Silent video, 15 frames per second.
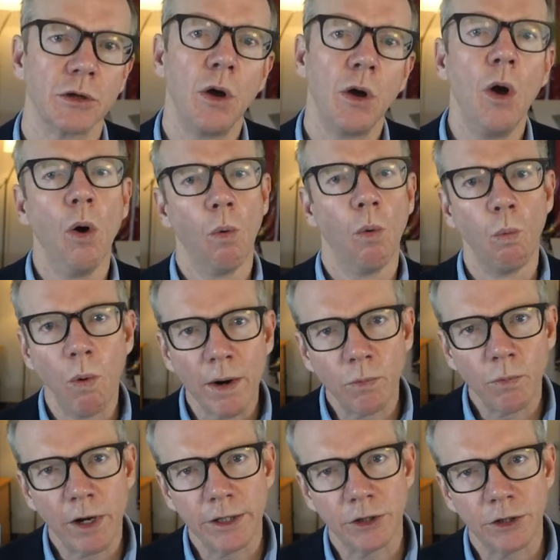One way to
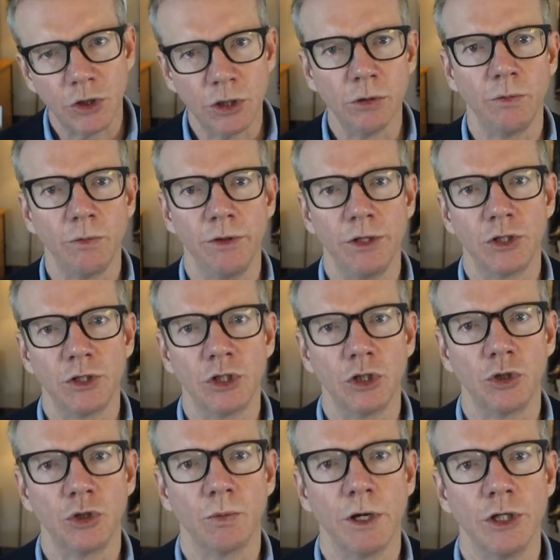deal with this
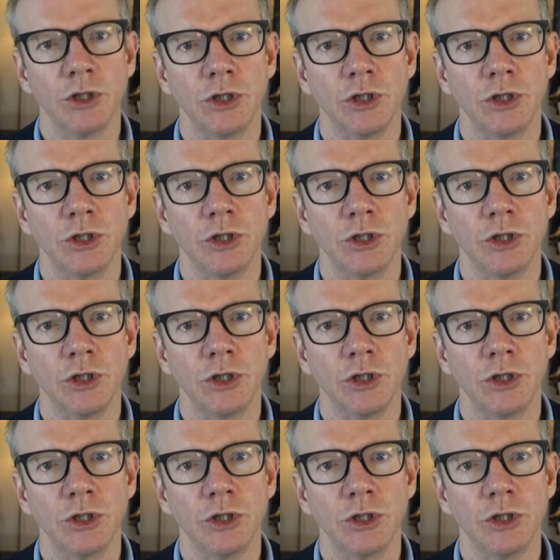situation